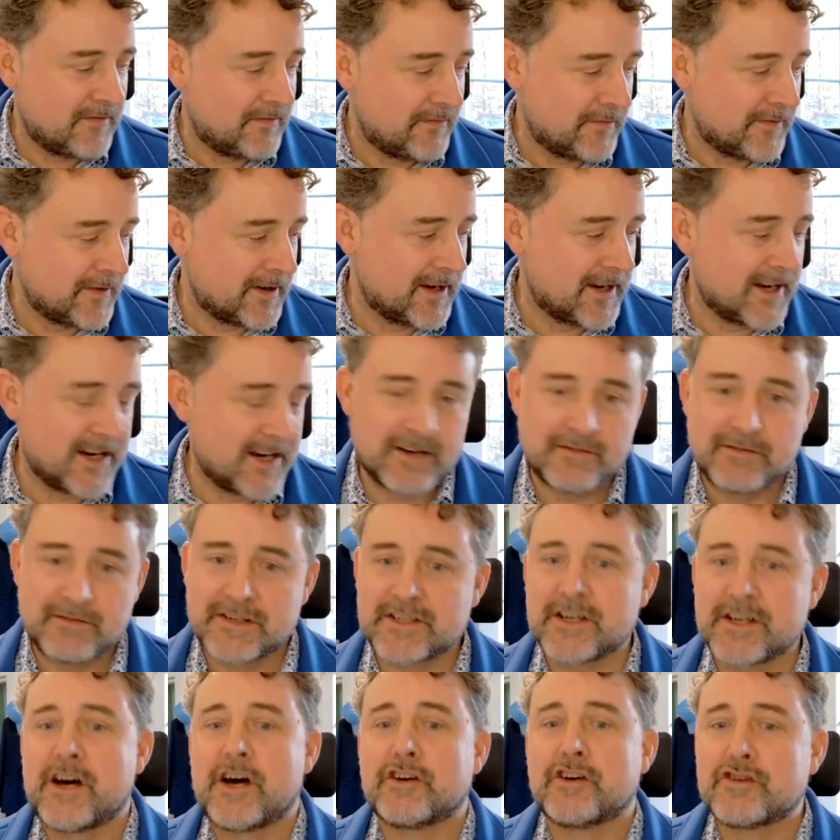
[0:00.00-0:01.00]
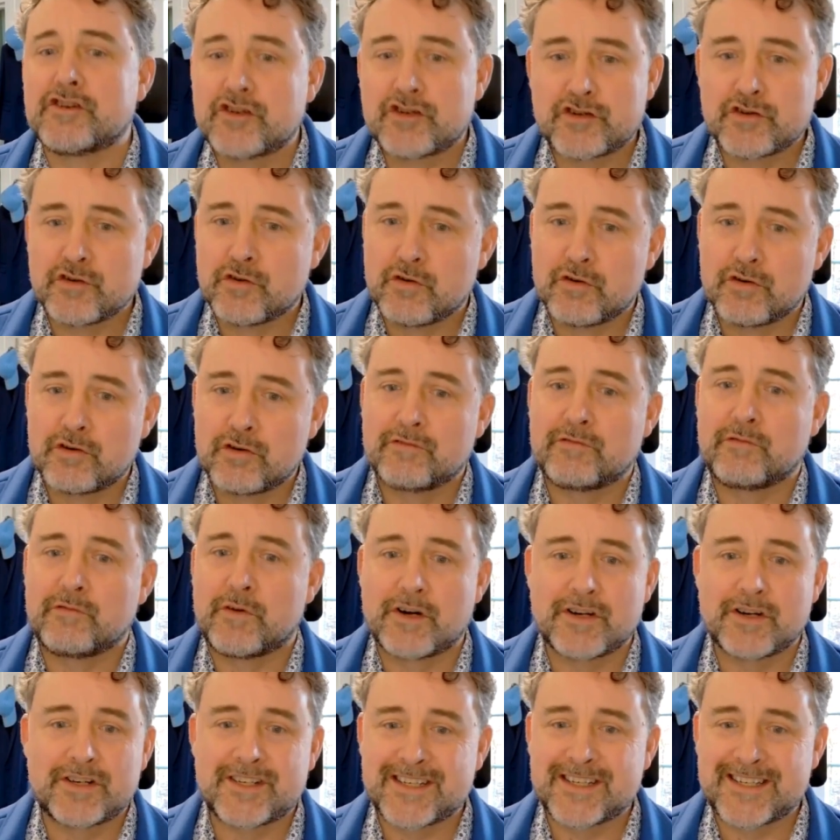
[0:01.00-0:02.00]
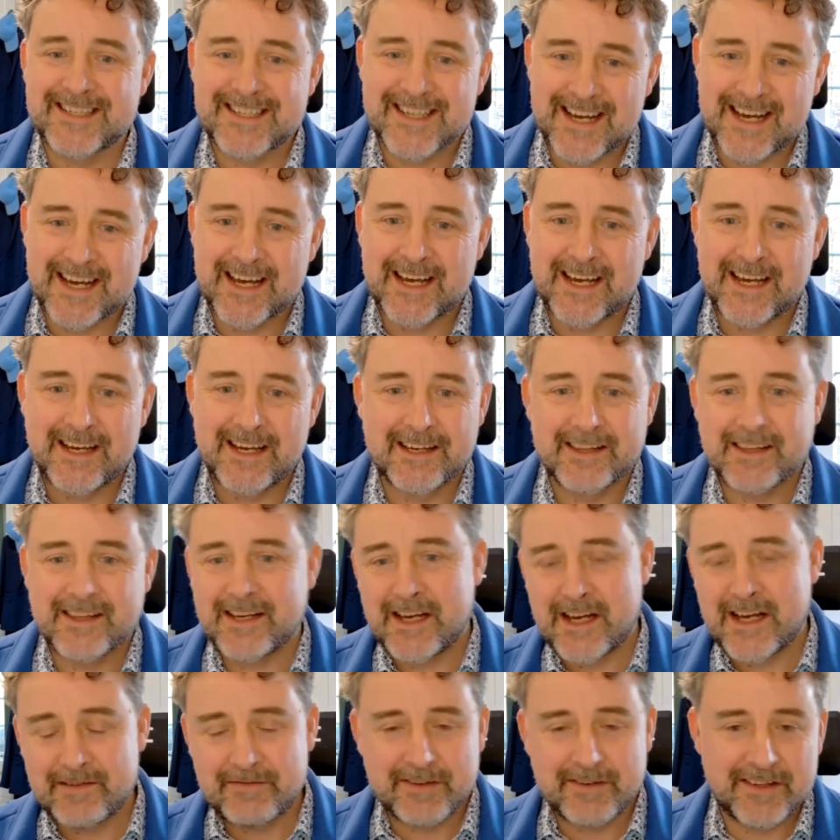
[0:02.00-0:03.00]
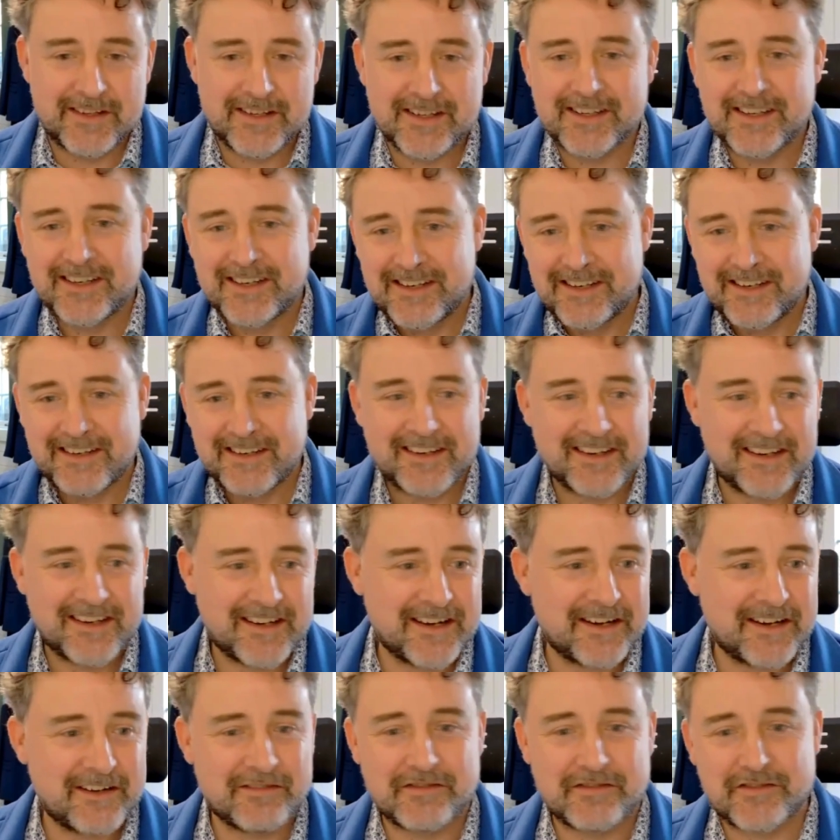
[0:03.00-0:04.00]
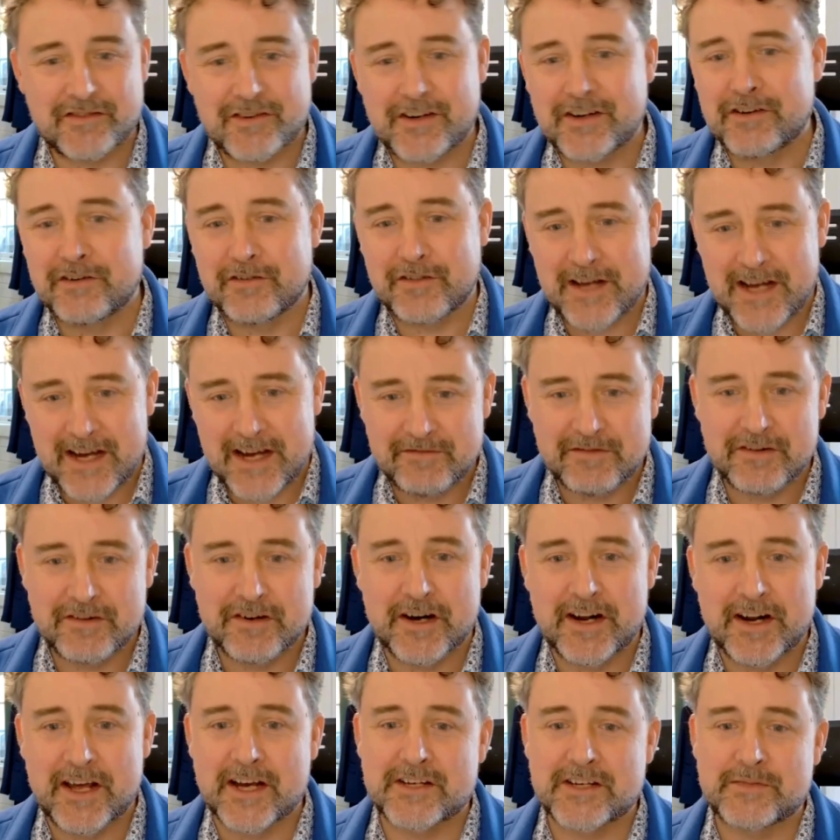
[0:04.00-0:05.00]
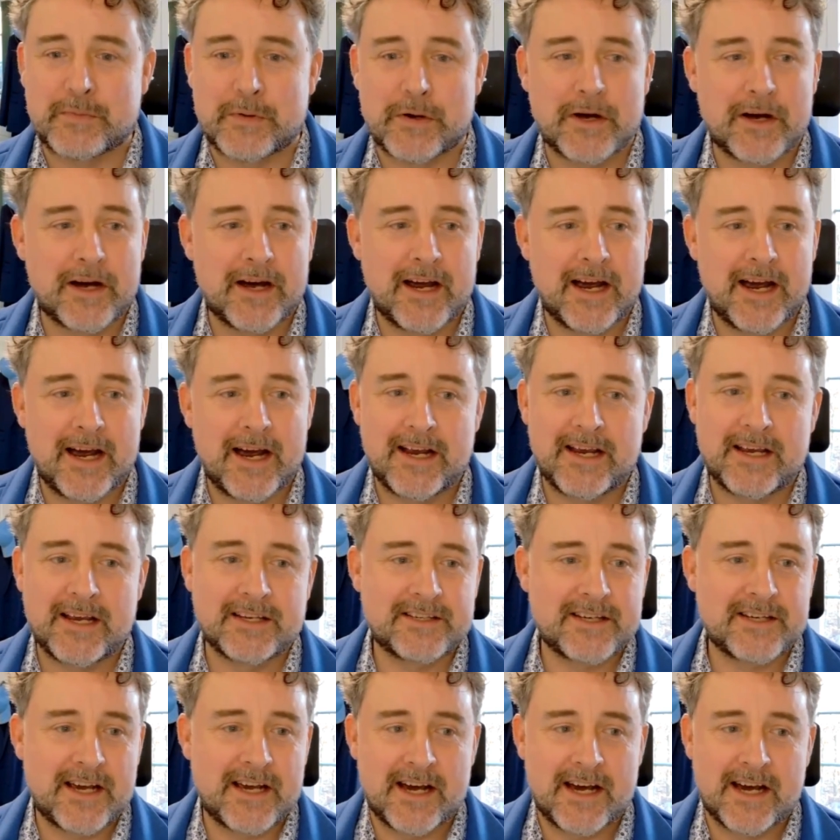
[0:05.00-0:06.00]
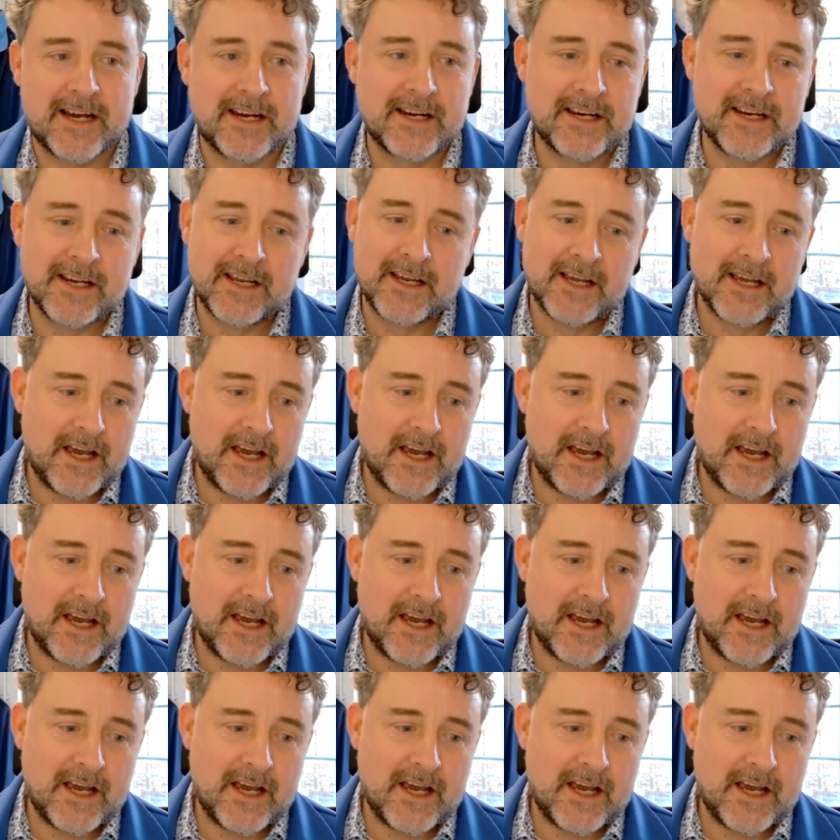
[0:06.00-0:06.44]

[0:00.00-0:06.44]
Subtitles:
if the leader is unsure of what to say and they haven't done health training or they haven't got an expert at his hand,